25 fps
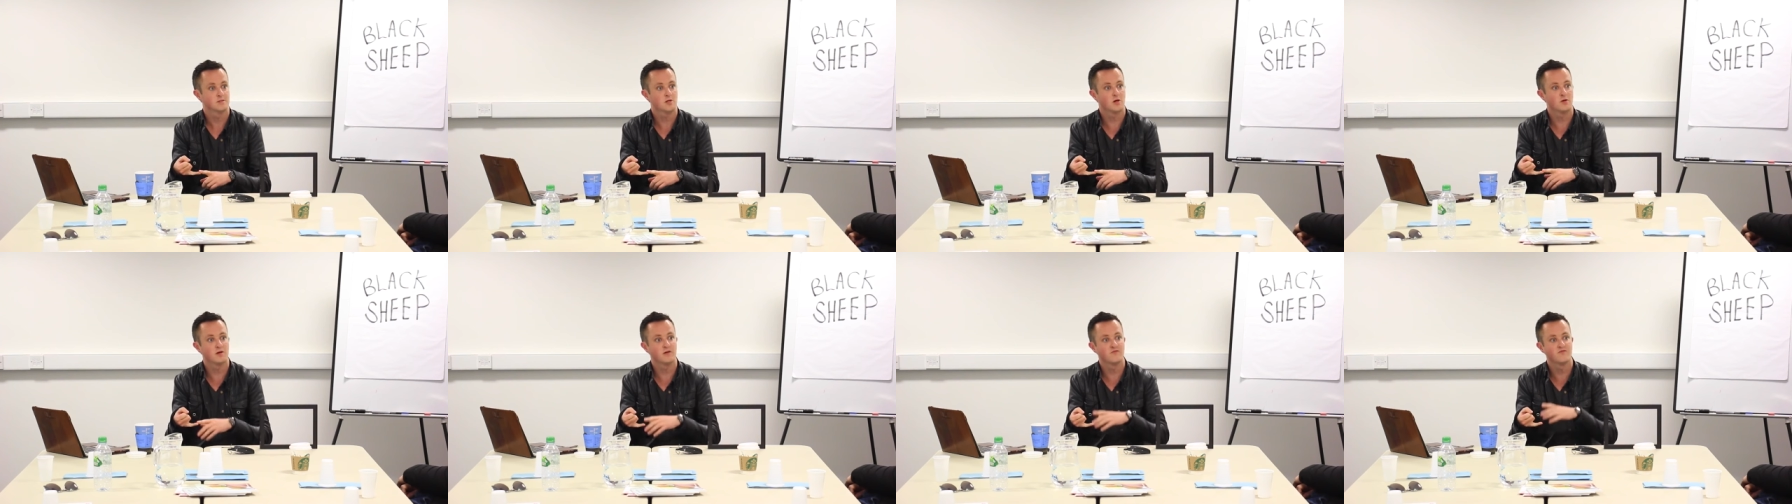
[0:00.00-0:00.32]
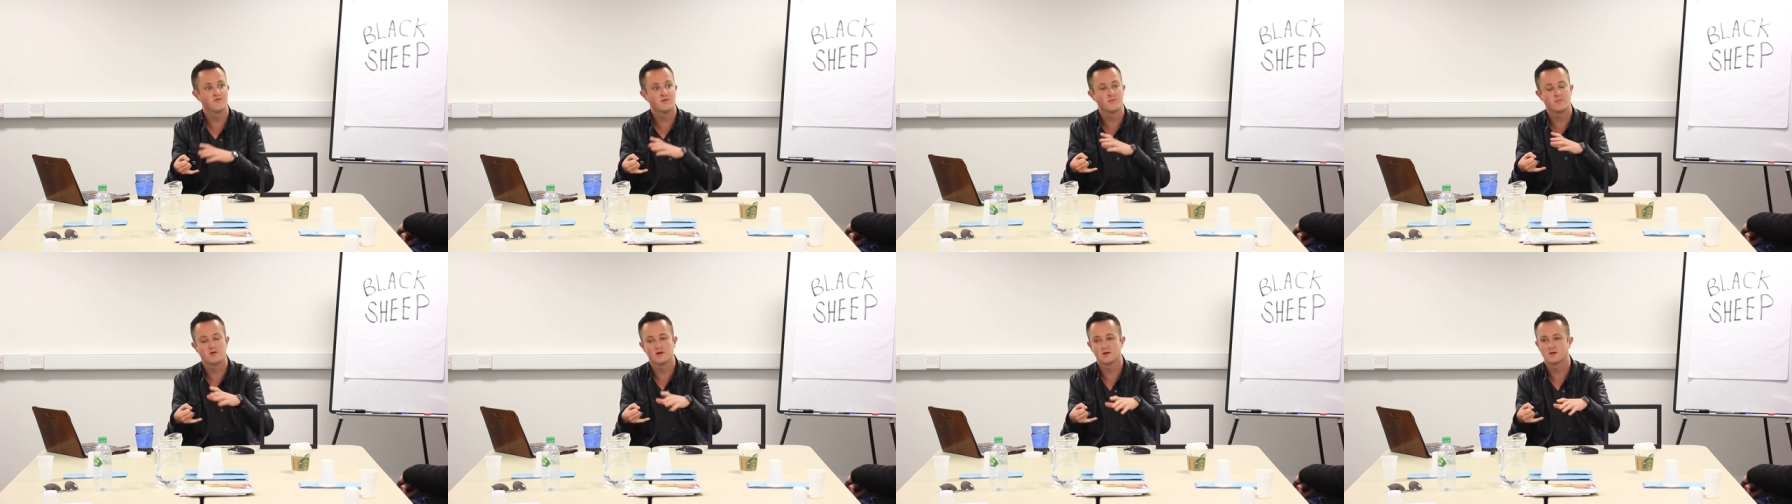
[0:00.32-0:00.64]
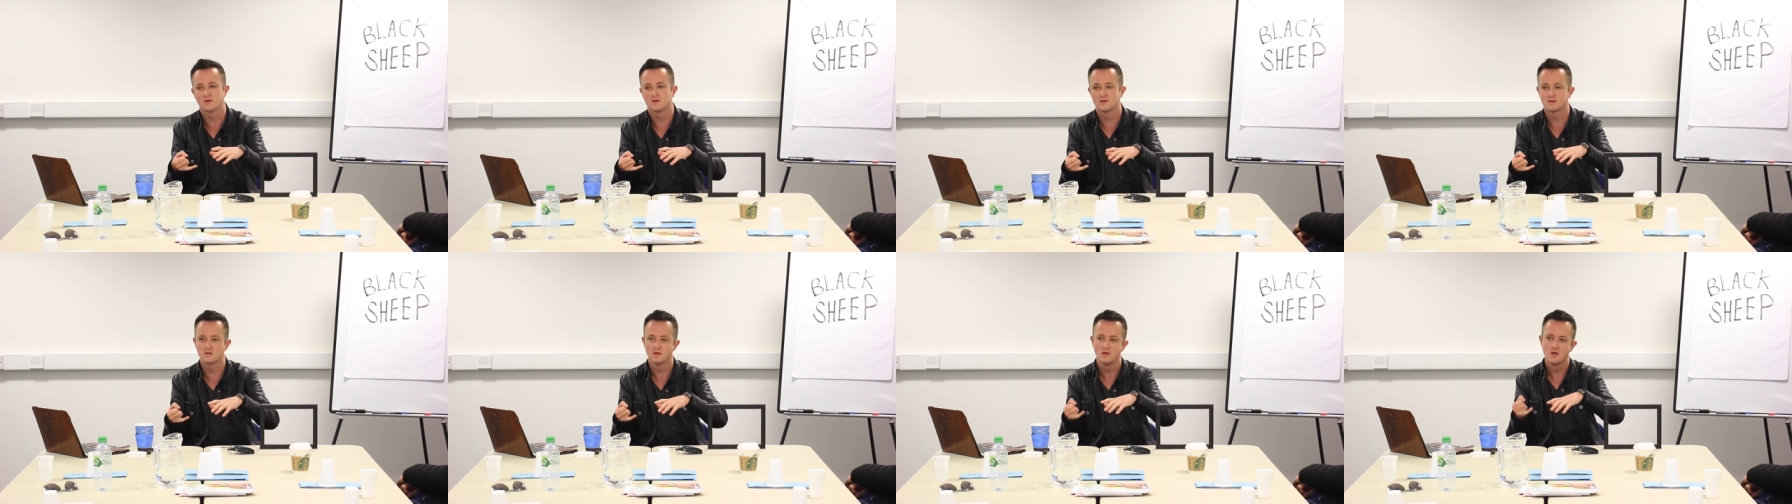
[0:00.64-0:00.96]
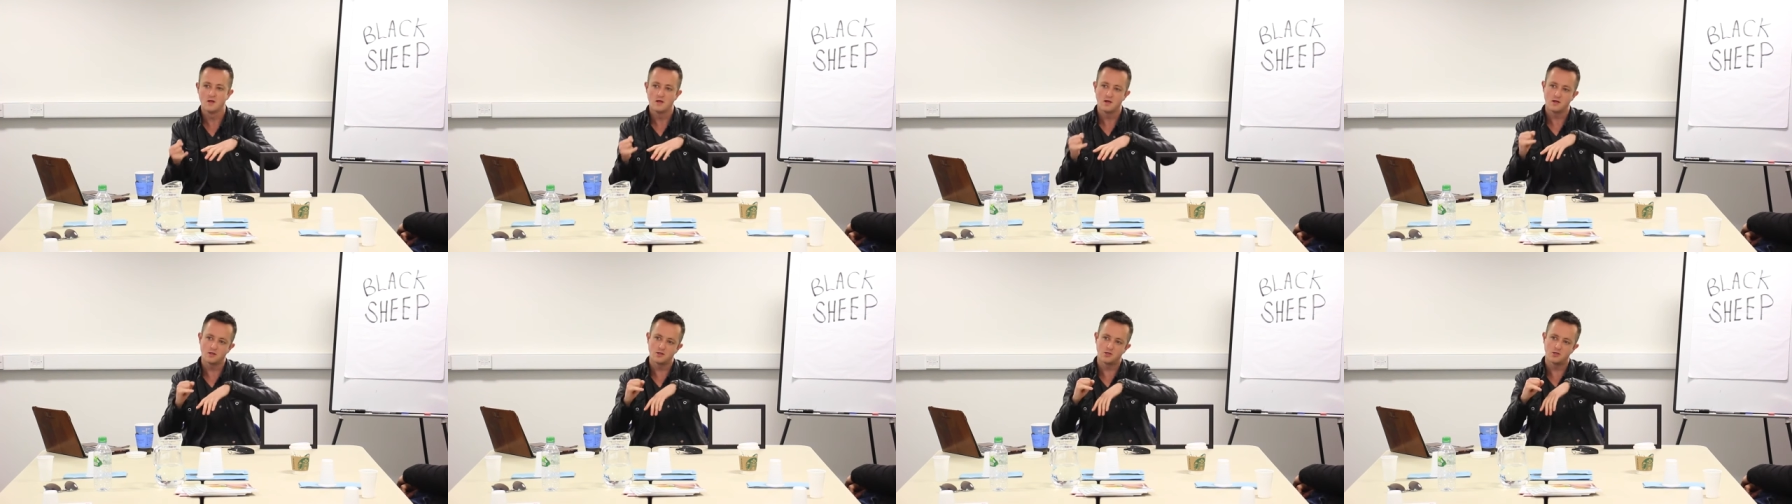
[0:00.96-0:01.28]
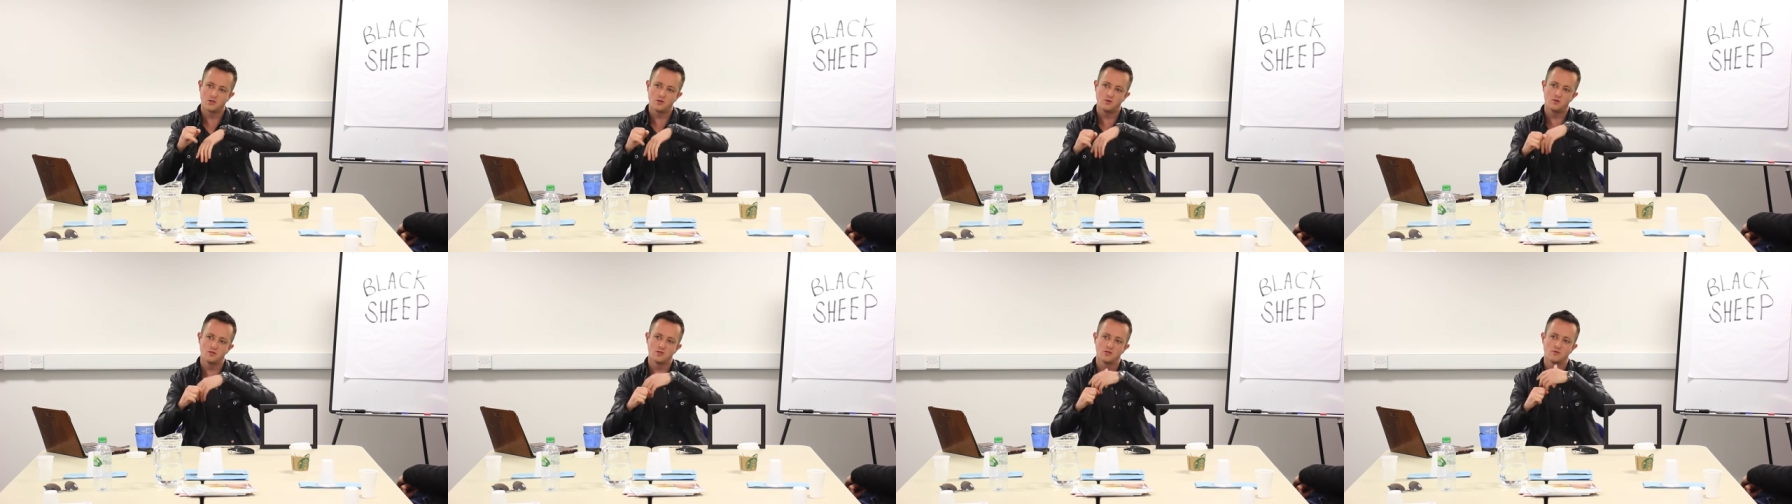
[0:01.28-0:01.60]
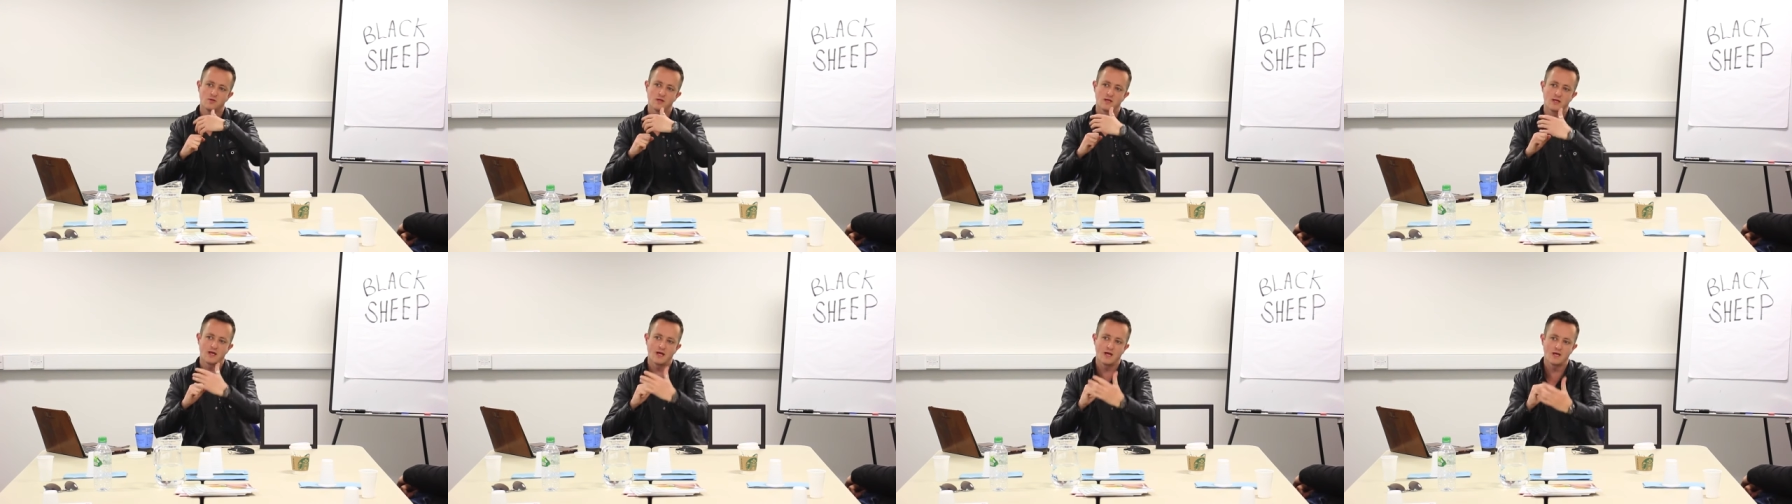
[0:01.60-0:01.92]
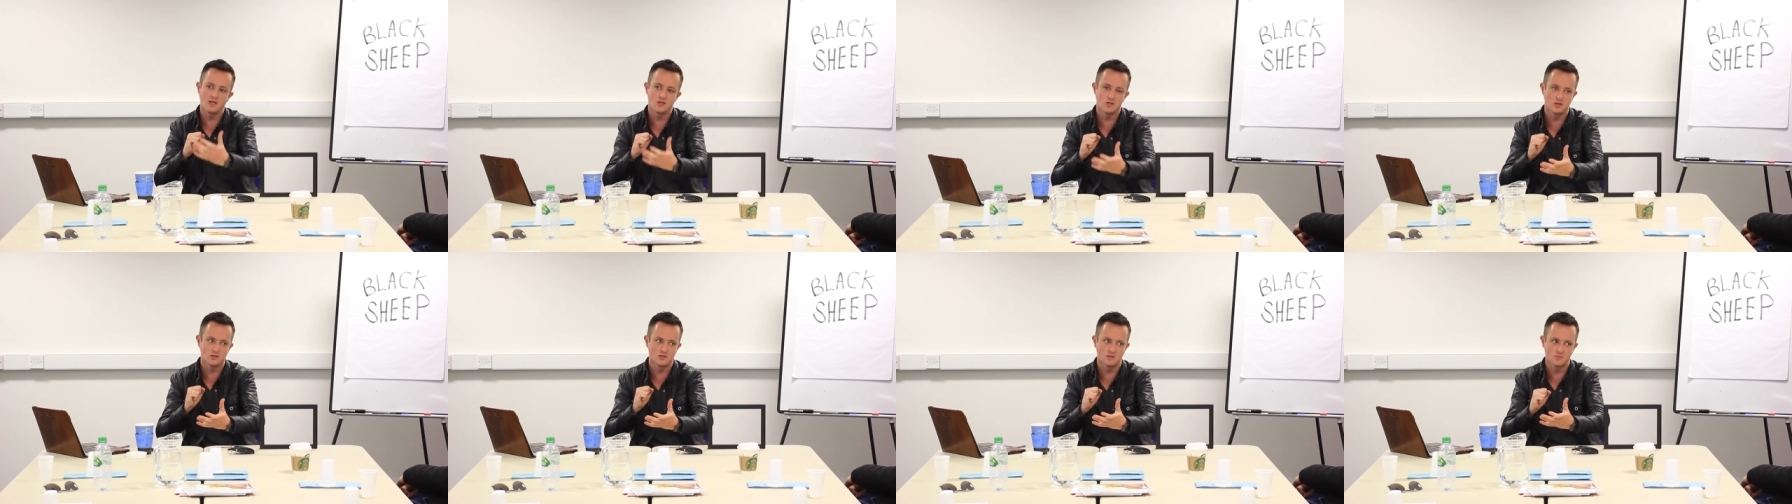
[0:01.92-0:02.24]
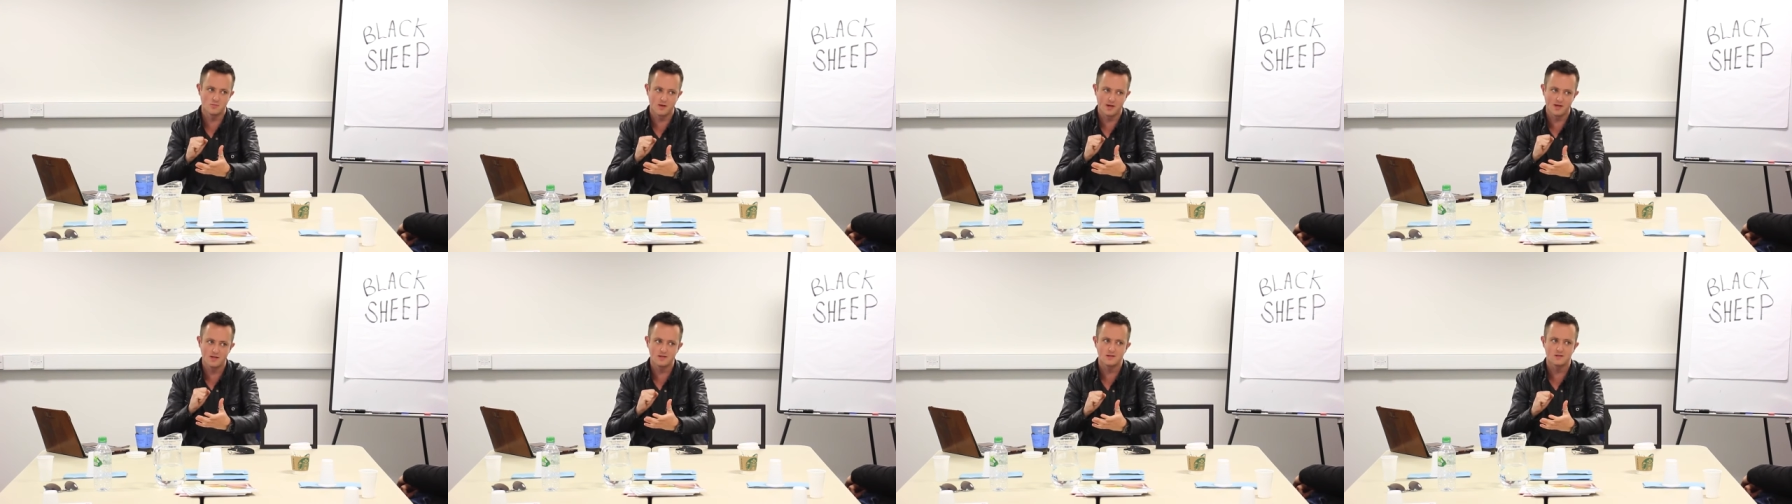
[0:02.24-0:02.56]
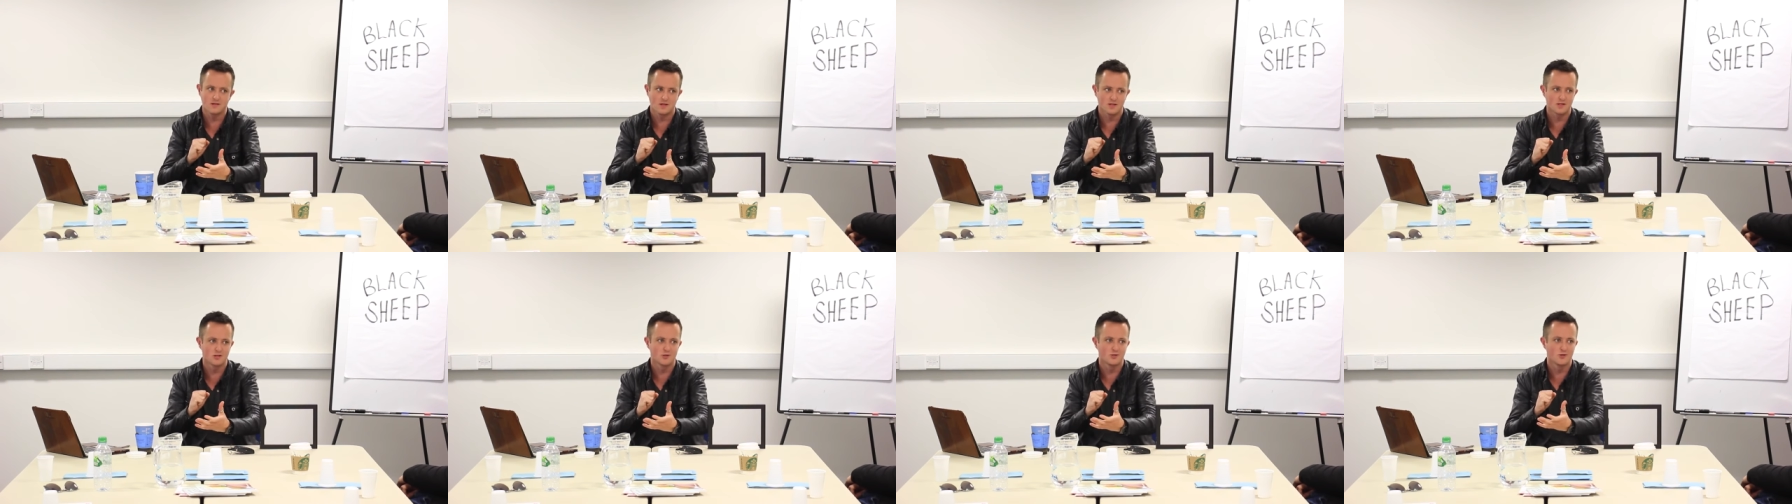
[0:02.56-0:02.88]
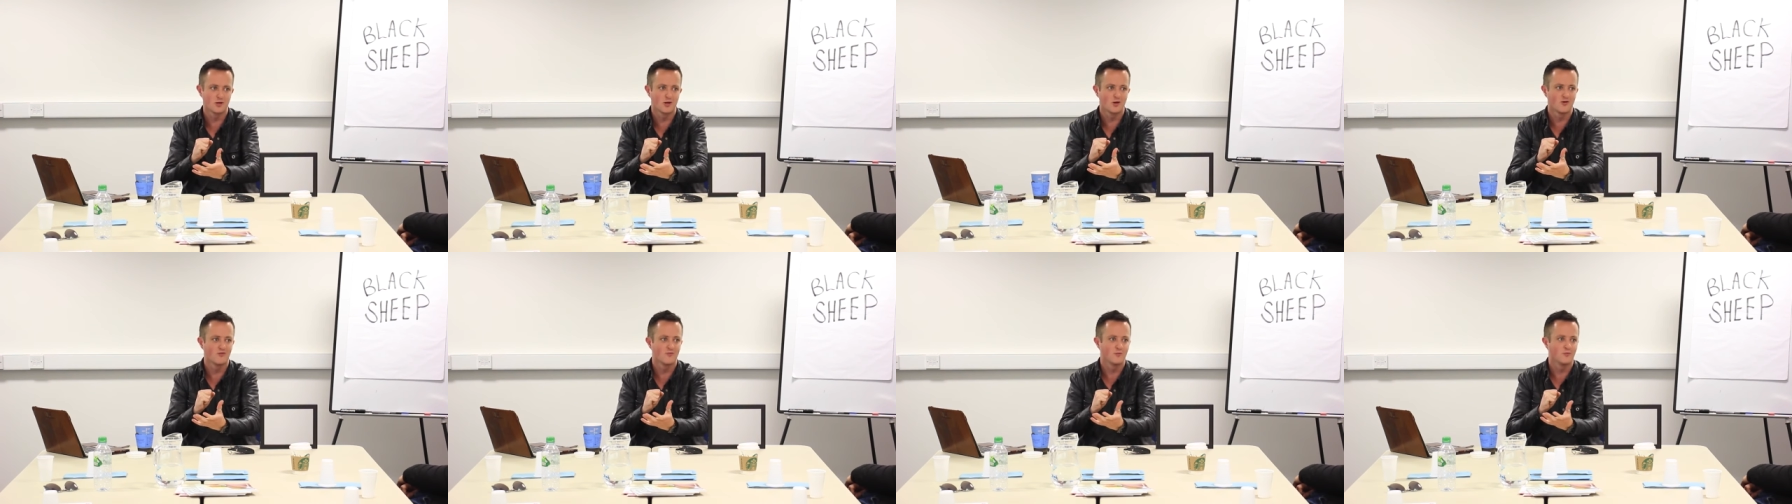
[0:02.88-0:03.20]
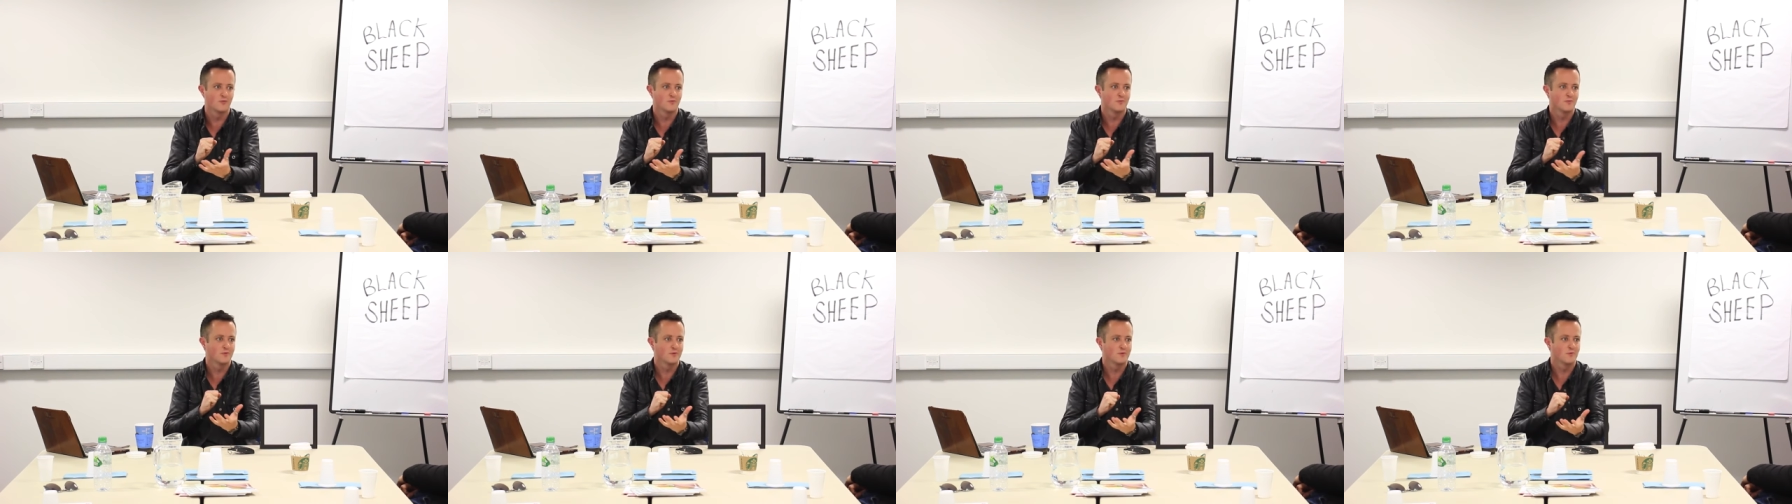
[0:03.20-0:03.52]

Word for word: Don't even reply because as soon as you engage in debate, as you know,